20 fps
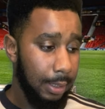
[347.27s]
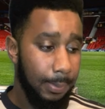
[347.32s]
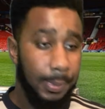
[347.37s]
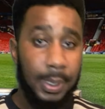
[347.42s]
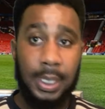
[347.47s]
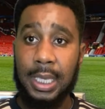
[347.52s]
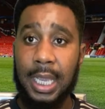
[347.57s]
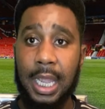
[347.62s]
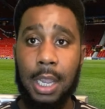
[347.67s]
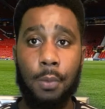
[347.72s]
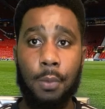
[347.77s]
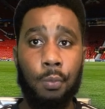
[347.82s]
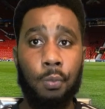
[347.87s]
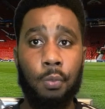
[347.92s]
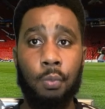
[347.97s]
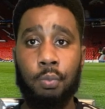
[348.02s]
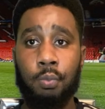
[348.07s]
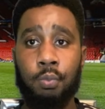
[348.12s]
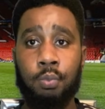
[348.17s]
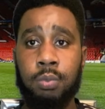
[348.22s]
But yet,
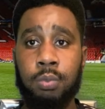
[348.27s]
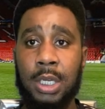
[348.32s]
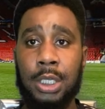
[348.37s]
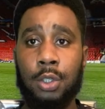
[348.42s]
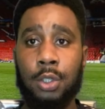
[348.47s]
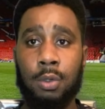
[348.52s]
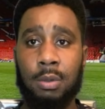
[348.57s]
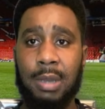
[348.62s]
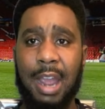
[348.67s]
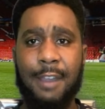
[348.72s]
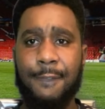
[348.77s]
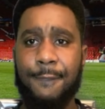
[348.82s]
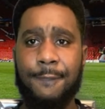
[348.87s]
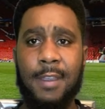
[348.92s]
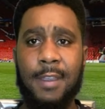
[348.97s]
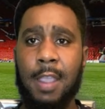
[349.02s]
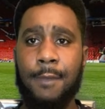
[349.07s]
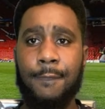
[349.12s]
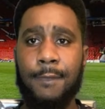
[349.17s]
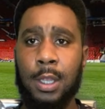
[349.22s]
we should have
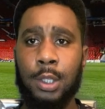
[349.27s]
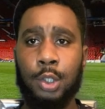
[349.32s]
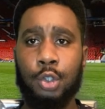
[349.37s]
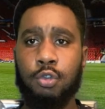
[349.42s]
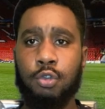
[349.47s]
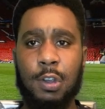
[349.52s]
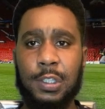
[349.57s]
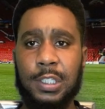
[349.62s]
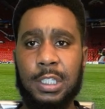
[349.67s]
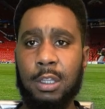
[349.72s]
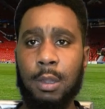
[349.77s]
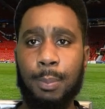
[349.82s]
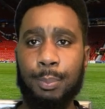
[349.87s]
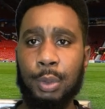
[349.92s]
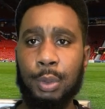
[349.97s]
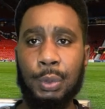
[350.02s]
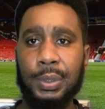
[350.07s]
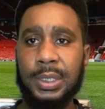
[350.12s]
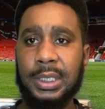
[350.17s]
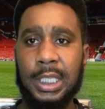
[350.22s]
faith and trust in the
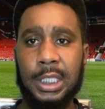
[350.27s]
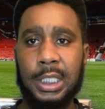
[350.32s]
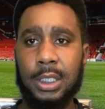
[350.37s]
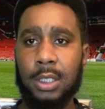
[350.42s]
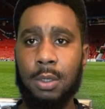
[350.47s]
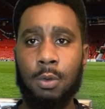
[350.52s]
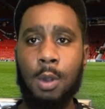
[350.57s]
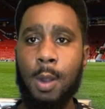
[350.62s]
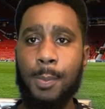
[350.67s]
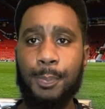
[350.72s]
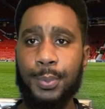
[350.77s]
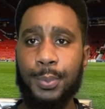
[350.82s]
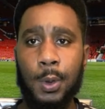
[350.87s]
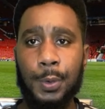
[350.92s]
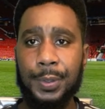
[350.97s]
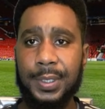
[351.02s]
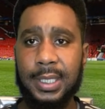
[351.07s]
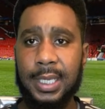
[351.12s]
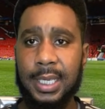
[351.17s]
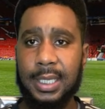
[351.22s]
process. What
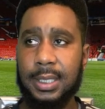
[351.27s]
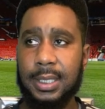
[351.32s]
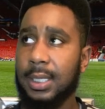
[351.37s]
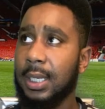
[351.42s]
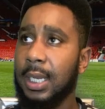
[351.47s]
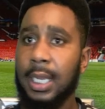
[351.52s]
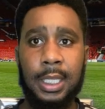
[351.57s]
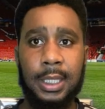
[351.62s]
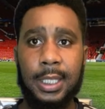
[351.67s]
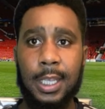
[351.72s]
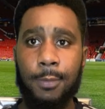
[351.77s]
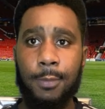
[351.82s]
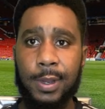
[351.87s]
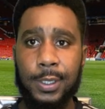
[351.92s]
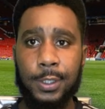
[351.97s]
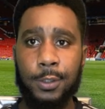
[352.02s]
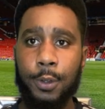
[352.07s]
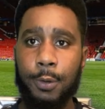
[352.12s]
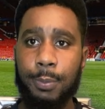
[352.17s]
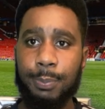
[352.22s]
process? There
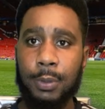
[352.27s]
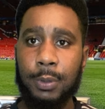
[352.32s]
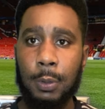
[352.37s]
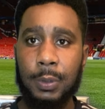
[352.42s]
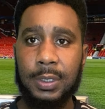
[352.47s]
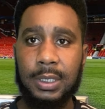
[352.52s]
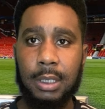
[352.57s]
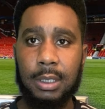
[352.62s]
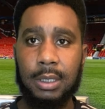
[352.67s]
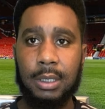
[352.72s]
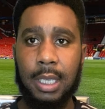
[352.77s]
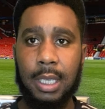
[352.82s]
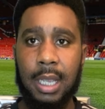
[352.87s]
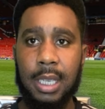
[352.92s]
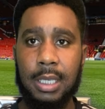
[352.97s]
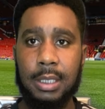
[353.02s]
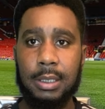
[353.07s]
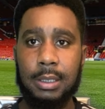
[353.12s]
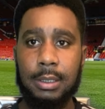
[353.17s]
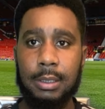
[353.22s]
is no process,
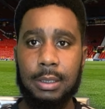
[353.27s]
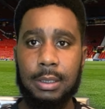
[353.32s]
guys.